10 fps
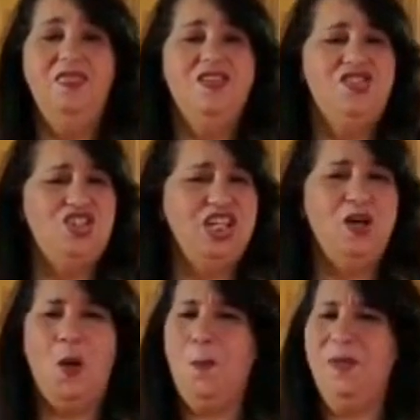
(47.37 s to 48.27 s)
She
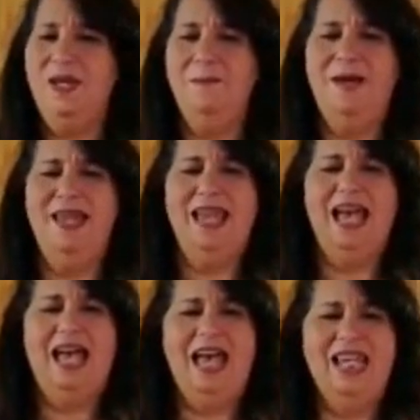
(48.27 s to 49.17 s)
opened my
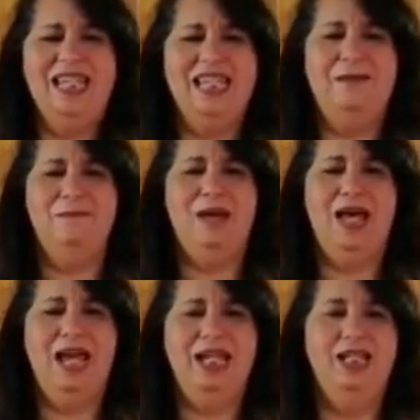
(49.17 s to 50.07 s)
eyes and
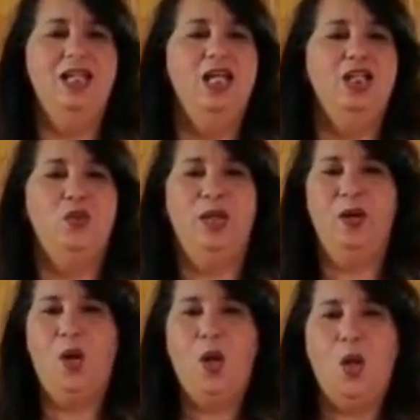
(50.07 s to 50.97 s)
mind to a
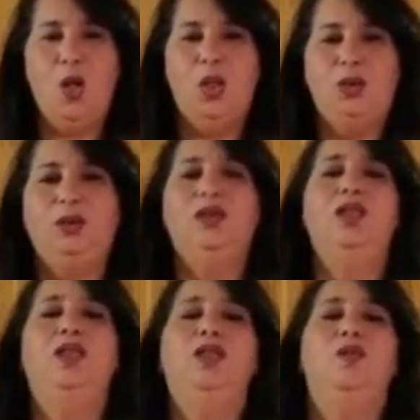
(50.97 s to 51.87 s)
whole
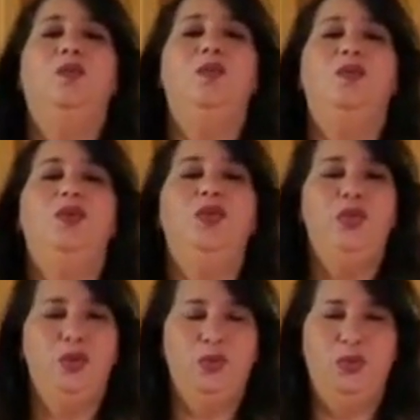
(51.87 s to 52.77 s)
new